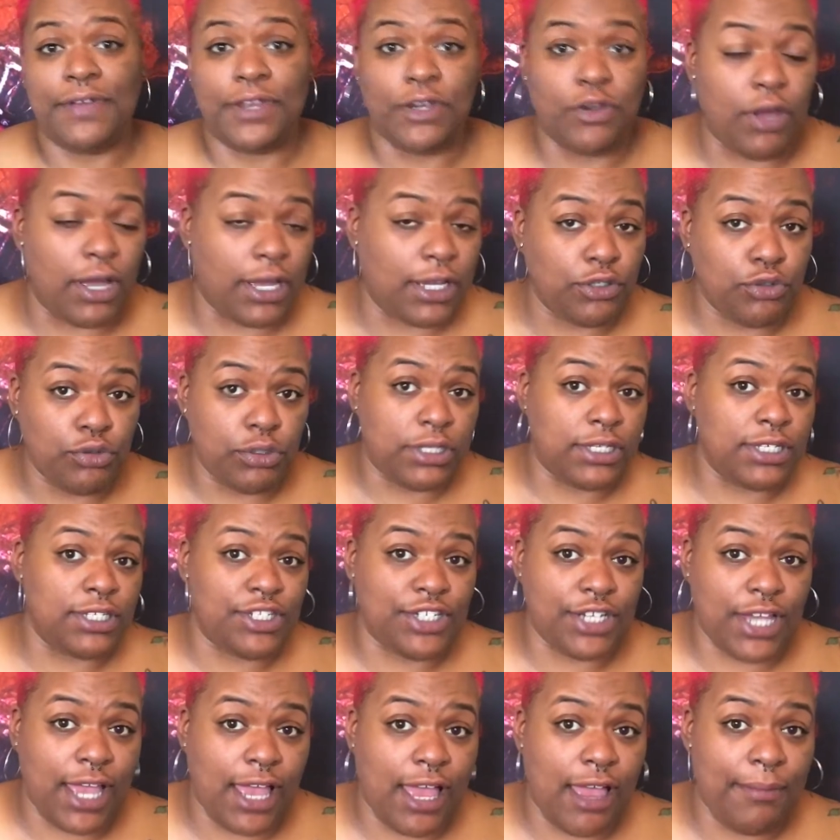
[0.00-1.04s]
I know I could do a good
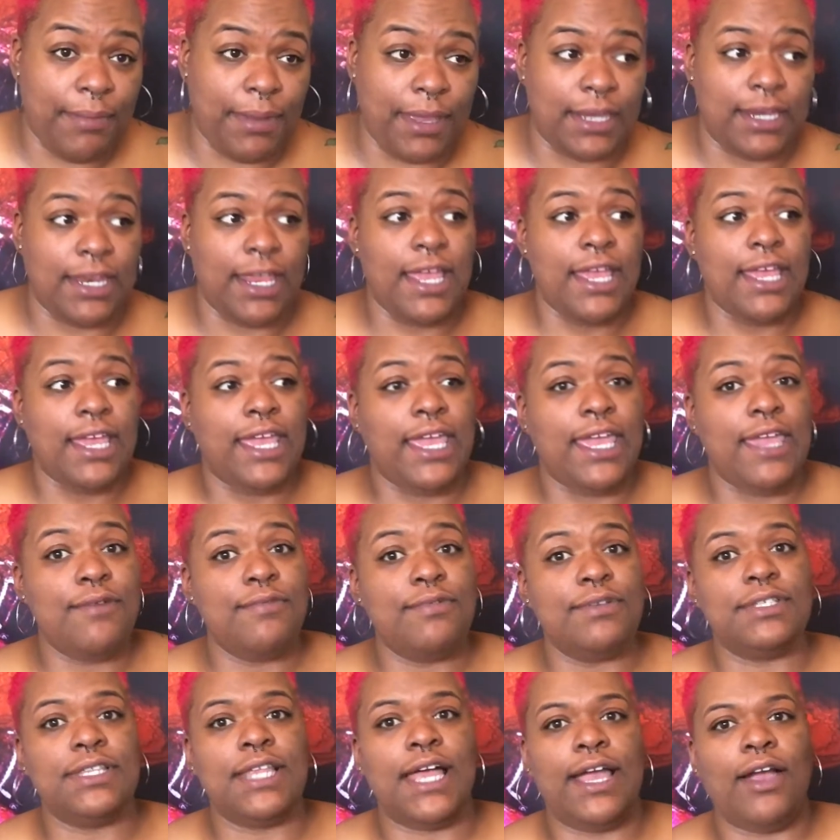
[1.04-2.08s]
job. And he
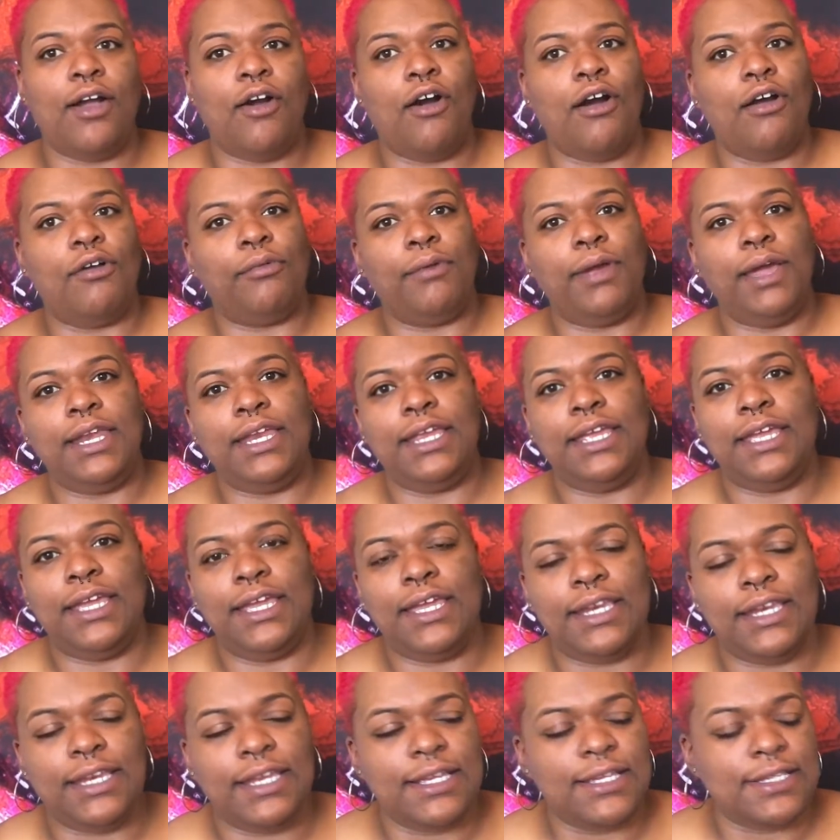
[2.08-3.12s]
was already
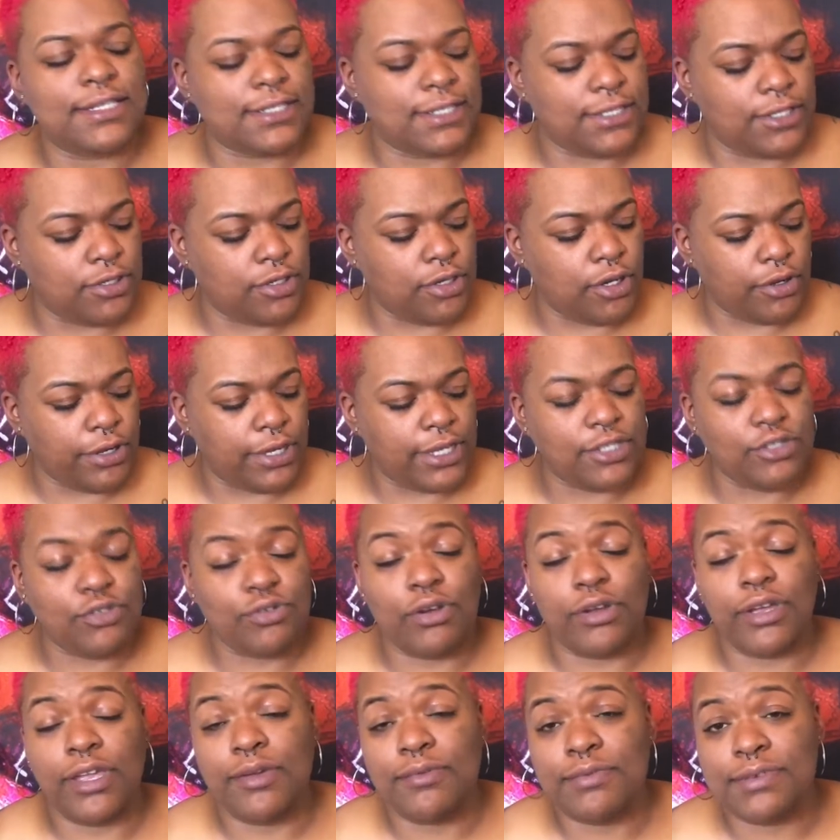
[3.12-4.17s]
in his,
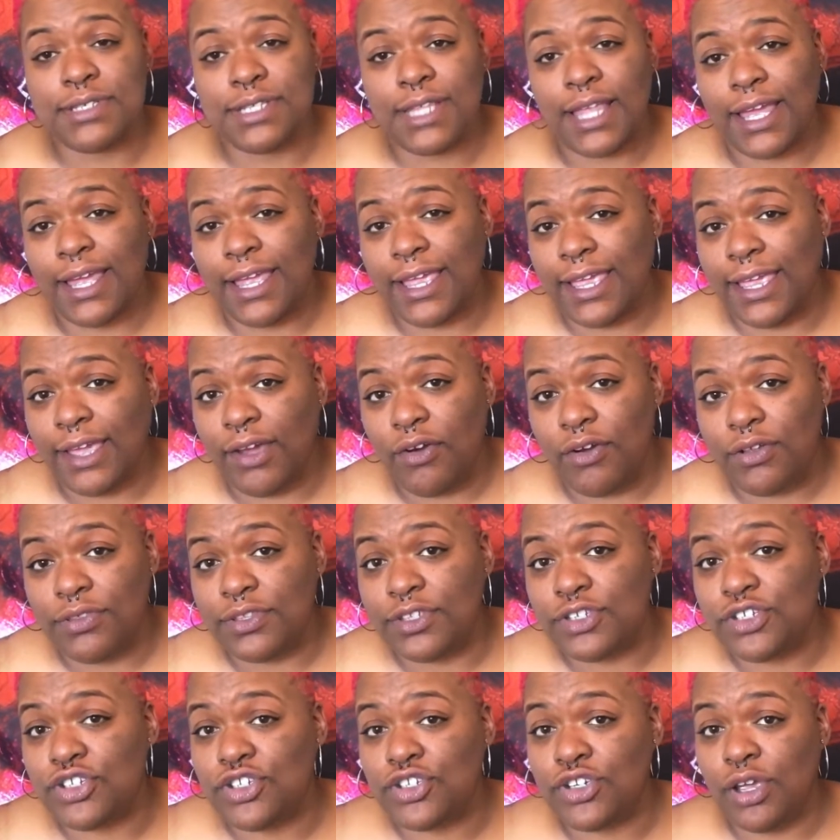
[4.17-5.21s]
intro, he was on
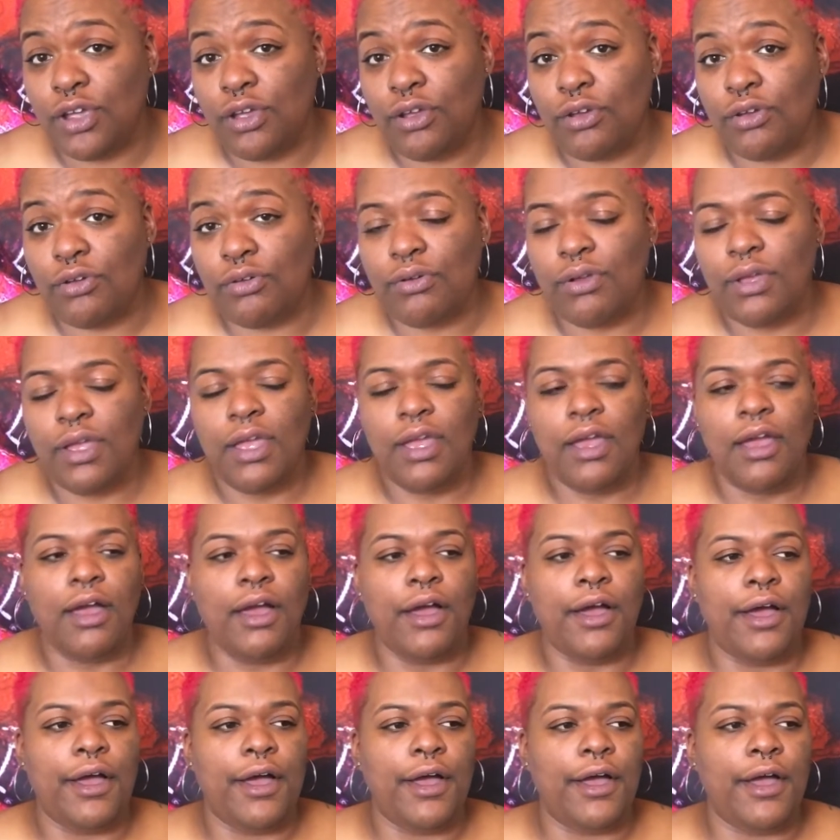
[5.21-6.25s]
the show,
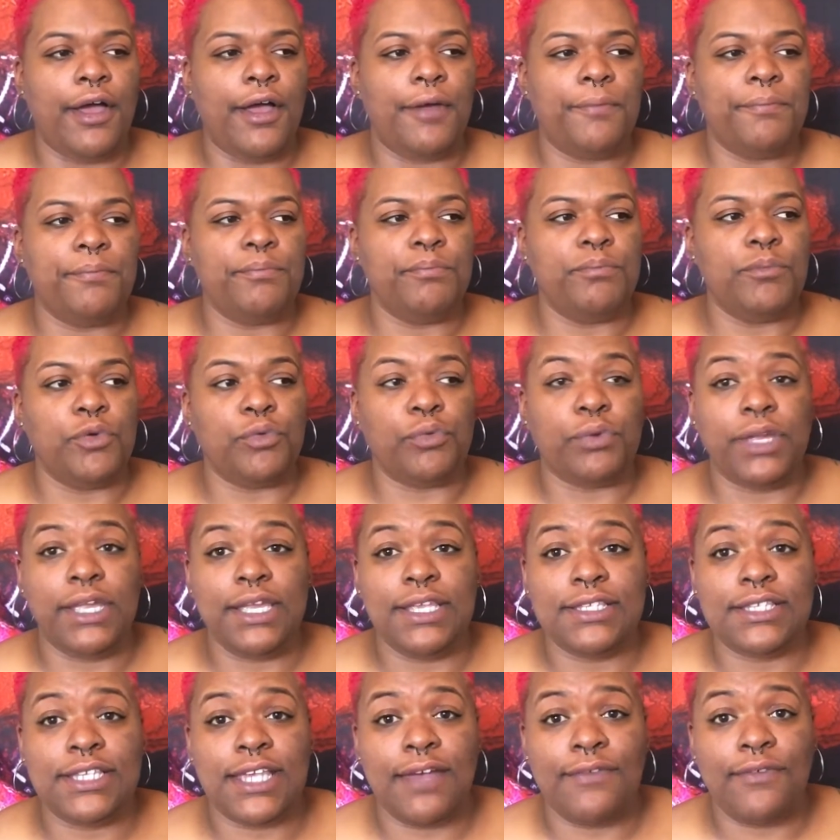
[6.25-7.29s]

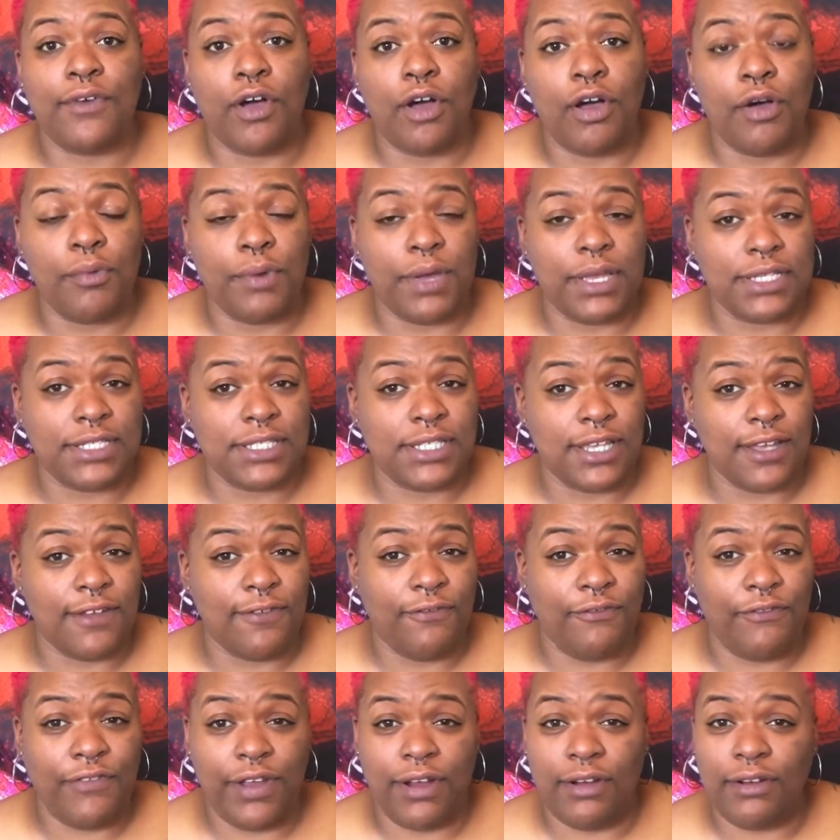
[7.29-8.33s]
Marines have always done
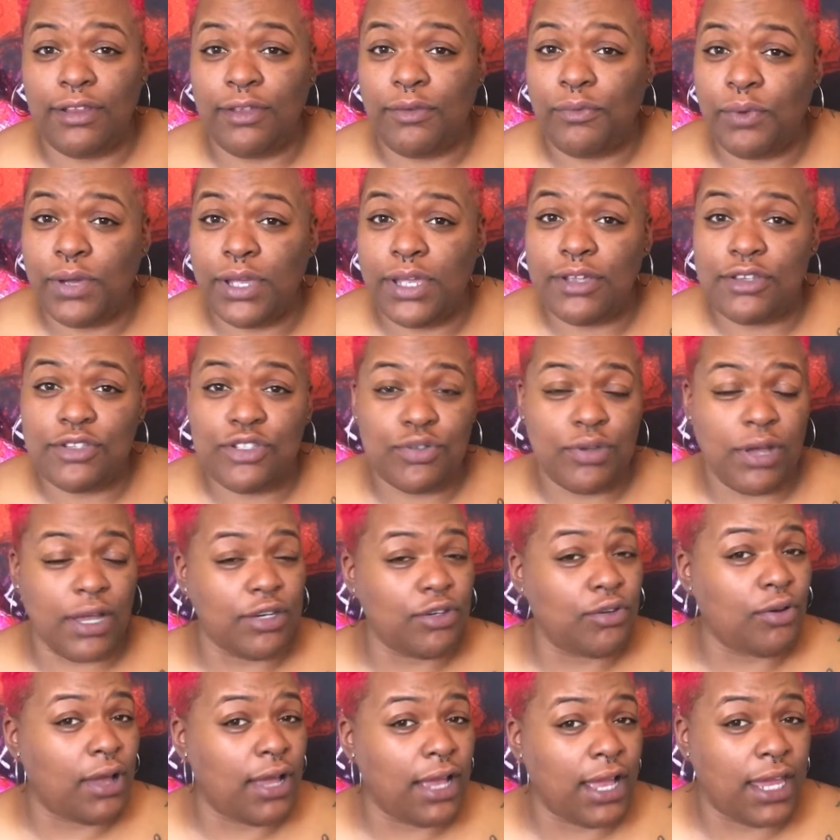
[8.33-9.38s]
fairly well, so I
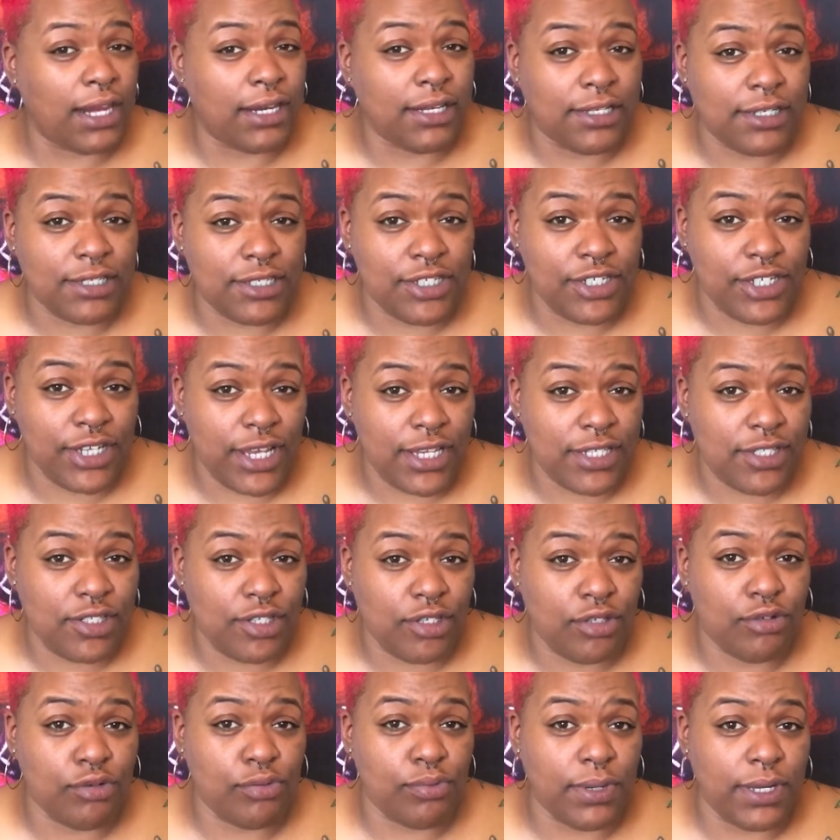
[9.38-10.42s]
know I got a good chance to
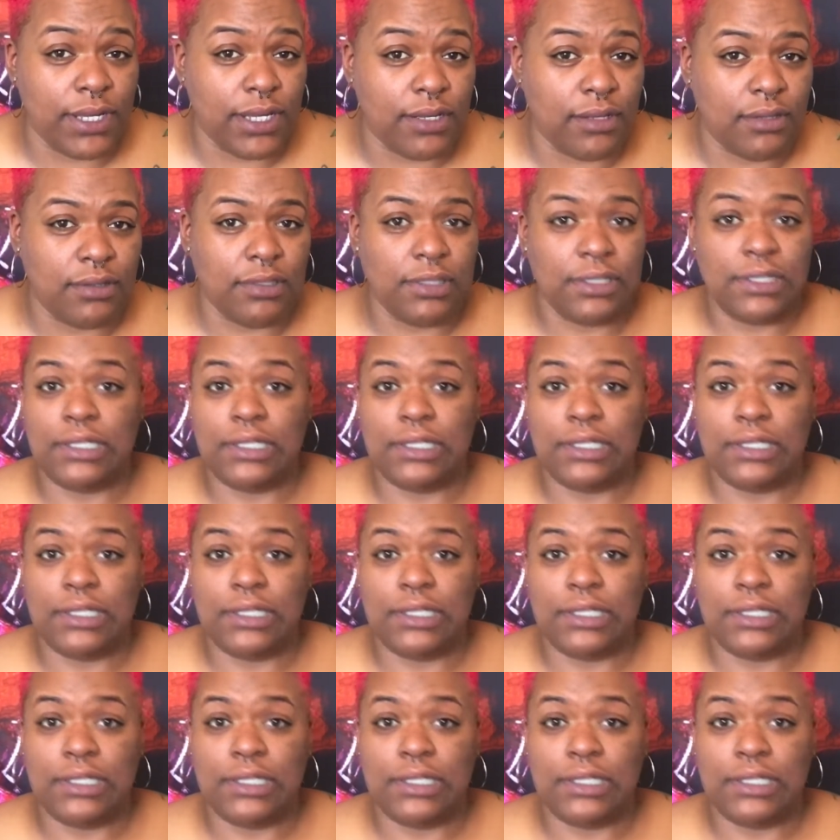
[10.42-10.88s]
do well.